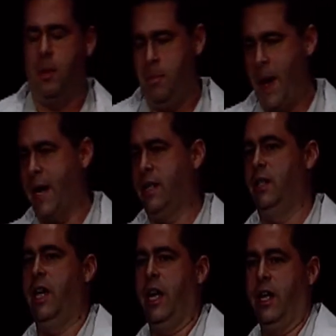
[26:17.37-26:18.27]
Back in the
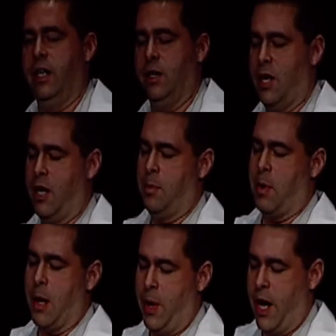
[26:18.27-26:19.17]
day, in
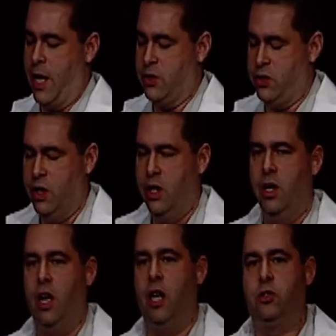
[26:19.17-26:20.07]
my past,
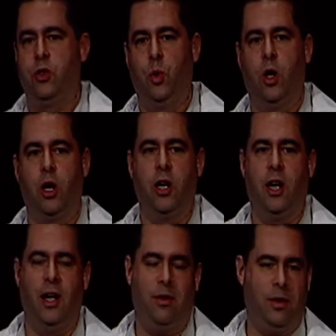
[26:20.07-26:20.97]
I used to work,
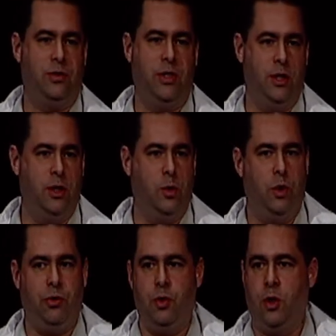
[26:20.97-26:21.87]
you've seen The
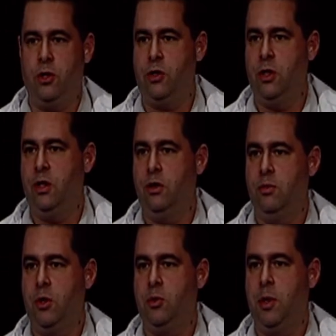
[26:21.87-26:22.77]
Wolf of Wall Street?
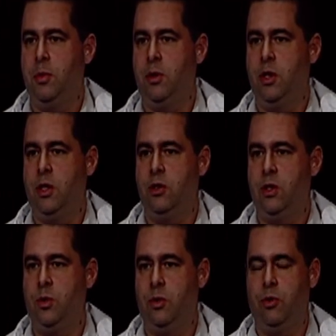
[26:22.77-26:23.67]
Most people in here
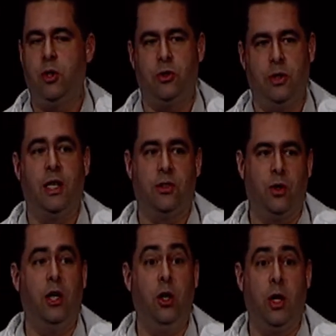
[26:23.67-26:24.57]
seen The Wolf of Wall Street? Yeah, so
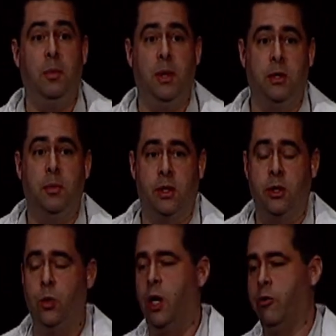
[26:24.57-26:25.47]
I know them intimately
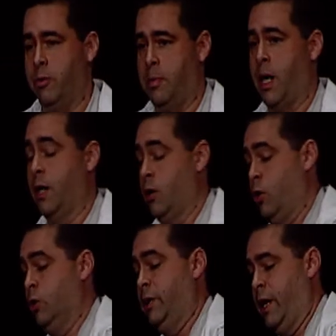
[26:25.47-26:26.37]
well from my
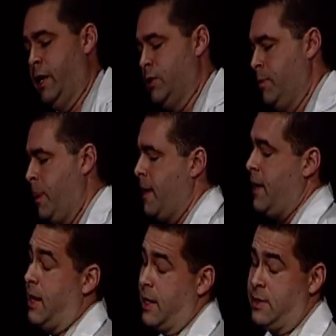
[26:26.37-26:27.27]
old days.
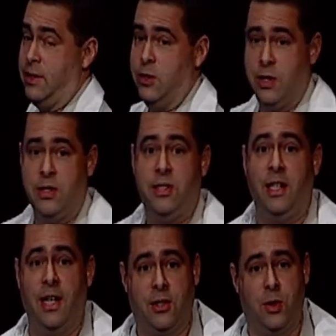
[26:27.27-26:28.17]
And I used to
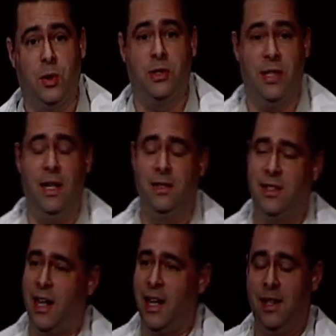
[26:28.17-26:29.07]
sit next to a sales guy.